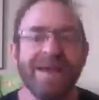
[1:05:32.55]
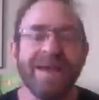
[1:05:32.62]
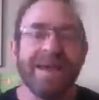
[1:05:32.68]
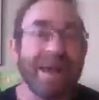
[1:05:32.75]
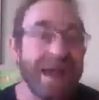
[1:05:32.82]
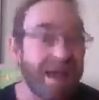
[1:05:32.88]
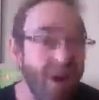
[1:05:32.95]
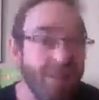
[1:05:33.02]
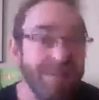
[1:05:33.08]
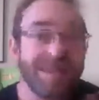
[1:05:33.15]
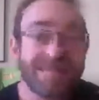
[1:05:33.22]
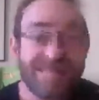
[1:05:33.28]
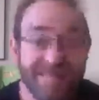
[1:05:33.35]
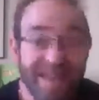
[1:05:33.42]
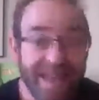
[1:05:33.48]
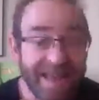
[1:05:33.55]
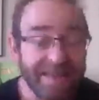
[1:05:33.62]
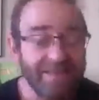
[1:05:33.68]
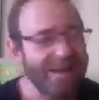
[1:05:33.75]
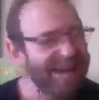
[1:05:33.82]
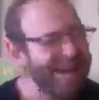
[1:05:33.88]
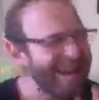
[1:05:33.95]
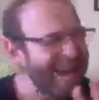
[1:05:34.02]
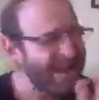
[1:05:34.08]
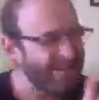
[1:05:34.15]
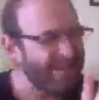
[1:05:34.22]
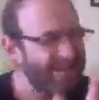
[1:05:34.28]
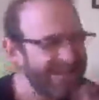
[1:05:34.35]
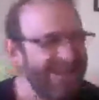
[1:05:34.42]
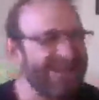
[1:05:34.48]
And I hope the same, I kind
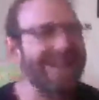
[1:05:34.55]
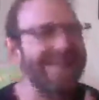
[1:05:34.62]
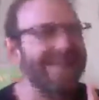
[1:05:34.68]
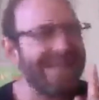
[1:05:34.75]
of feel